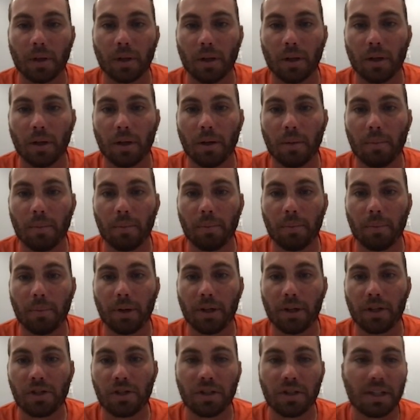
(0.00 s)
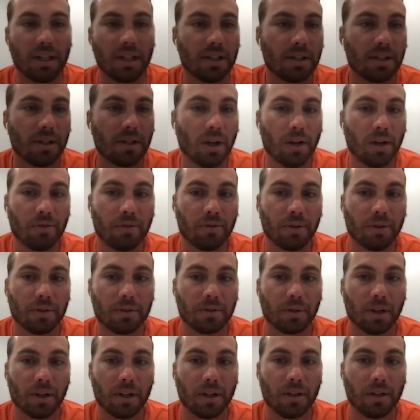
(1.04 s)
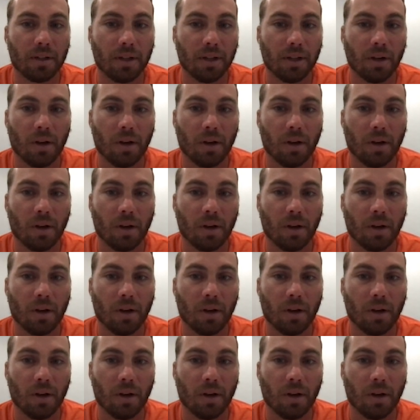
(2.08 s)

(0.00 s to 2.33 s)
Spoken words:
But it's just easy offense, right?